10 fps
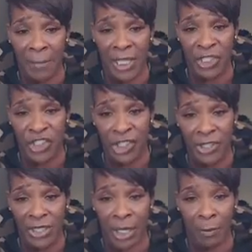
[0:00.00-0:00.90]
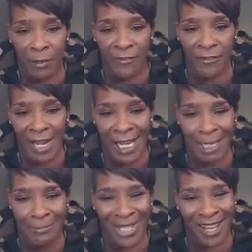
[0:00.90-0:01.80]
pictures with
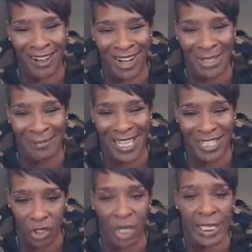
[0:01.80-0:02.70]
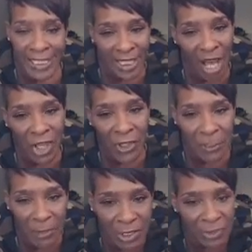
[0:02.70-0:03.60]
frames on the mantle. Get all
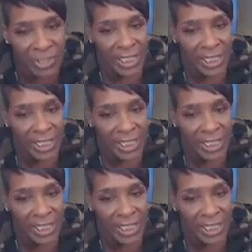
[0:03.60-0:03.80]
those pictures